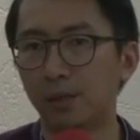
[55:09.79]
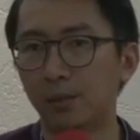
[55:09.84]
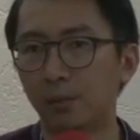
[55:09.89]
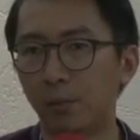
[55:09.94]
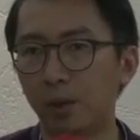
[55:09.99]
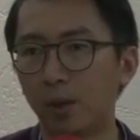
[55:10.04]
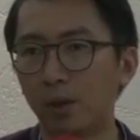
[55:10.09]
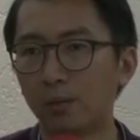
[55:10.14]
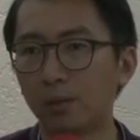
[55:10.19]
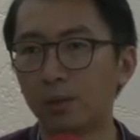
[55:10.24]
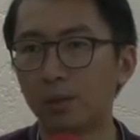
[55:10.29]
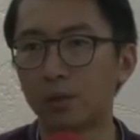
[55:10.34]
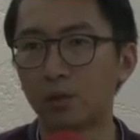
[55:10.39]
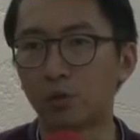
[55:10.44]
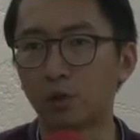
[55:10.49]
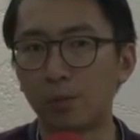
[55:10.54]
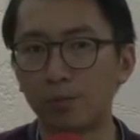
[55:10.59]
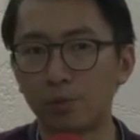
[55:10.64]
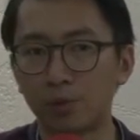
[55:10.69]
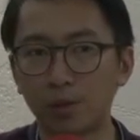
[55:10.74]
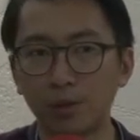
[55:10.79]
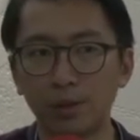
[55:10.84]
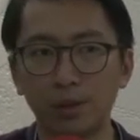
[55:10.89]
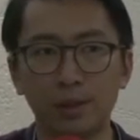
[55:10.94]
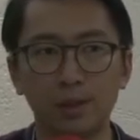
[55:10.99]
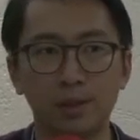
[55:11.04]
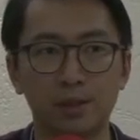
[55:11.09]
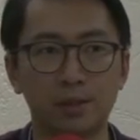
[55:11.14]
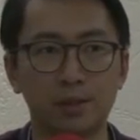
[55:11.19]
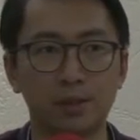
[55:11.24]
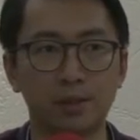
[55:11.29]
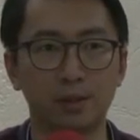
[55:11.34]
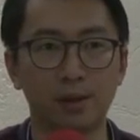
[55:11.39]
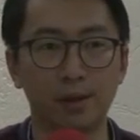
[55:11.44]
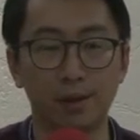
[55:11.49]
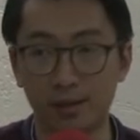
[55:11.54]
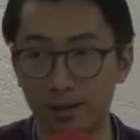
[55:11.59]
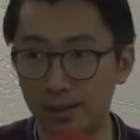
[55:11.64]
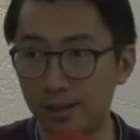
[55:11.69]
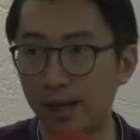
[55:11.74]
well, the scripture is
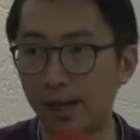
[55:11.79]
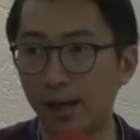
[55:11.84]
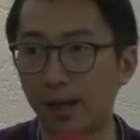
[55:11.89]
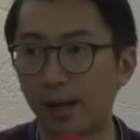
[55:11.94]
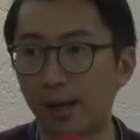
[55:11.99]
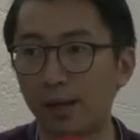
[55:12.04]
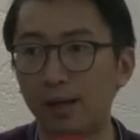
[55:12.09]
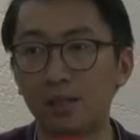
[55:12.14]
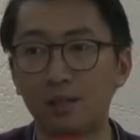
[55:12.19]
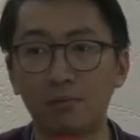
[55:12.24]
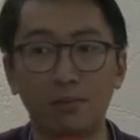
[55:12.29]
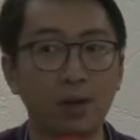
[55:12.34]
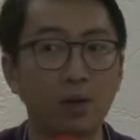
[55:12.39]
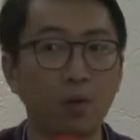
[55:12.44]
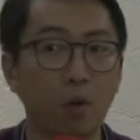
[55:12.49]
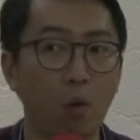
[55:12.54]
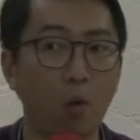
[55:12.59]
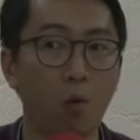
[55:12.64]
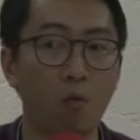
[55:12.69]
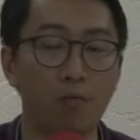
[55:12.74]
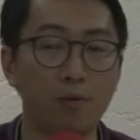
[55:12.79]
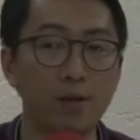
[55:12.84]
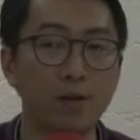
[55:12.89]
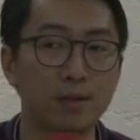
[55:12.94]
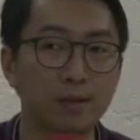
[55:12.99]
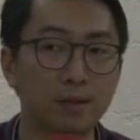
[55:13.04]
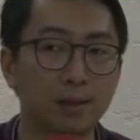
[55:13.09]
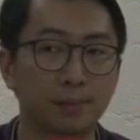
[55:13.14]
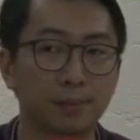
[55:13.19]
there and it's very obvious.